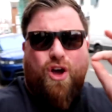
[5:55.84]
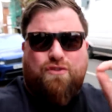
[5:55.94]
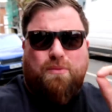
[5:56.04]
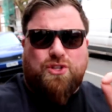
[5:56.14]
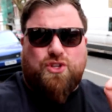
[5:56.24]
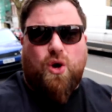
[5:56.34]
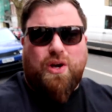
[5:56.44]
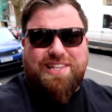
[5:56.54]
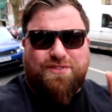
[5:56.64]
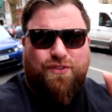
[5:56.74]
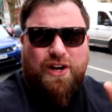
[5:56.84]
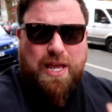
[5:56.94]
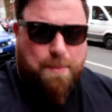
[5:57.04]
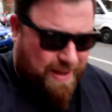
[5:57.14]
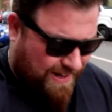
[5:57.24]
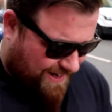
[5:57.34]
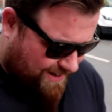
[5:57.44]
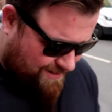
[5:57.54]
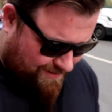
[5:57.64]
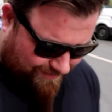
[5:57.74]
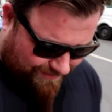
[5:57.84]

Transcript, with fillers: over my dog. He's fully obedient.